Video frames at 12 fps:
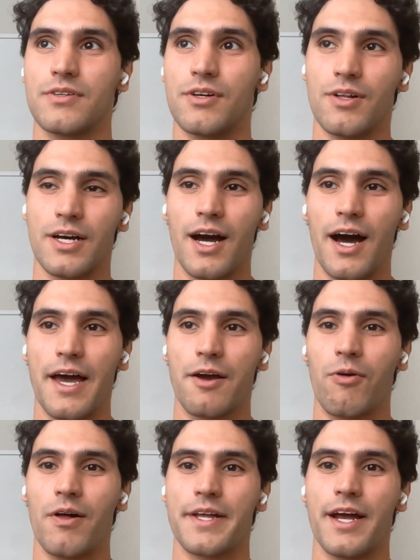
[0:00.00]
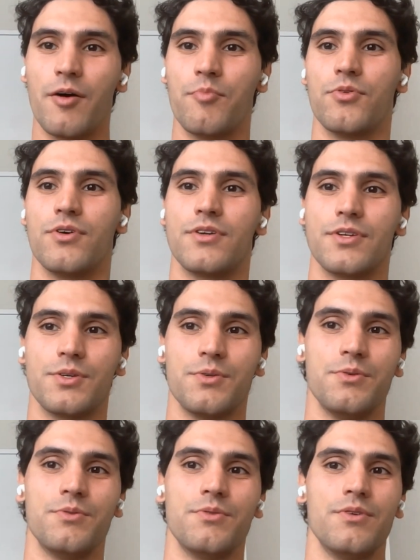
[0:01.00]
You know, like high quality output.
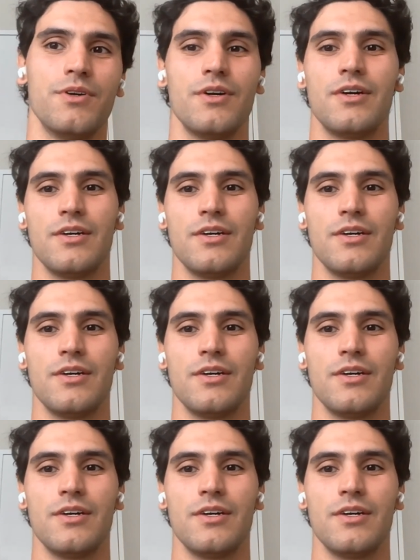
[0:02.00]
You